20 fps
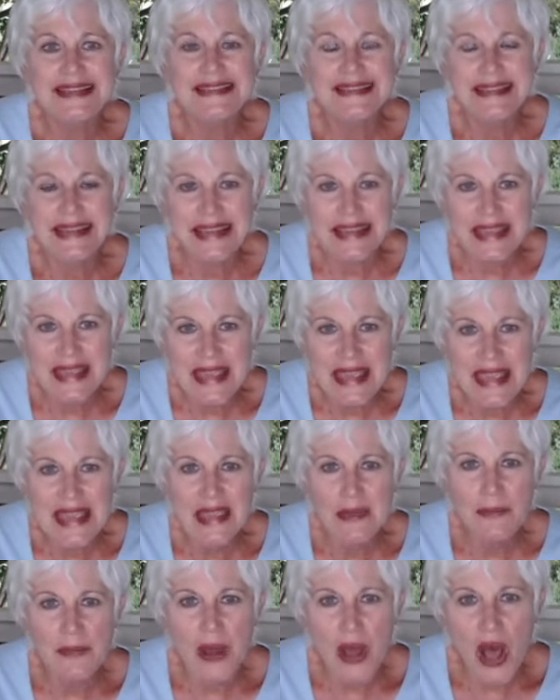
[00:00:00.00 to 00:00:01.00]
to
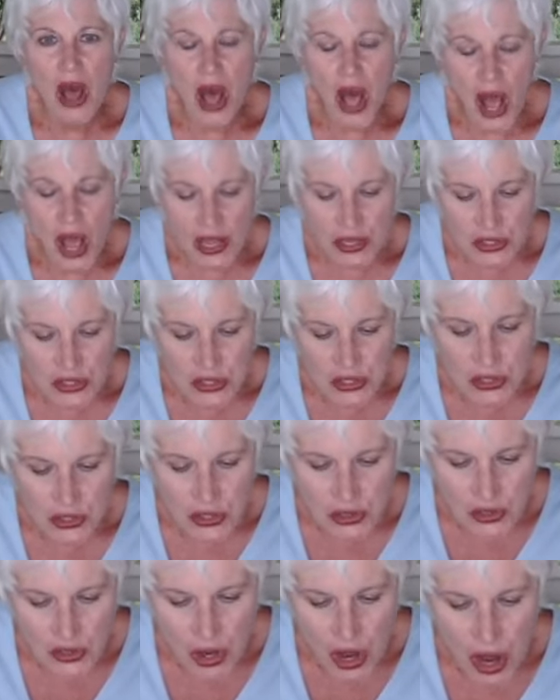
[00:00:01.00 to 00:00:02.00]
keep us
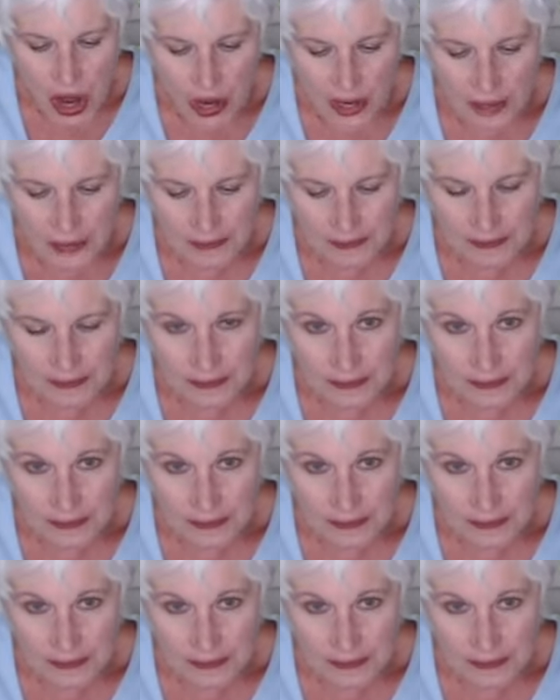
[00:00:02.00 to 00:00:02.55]
strong.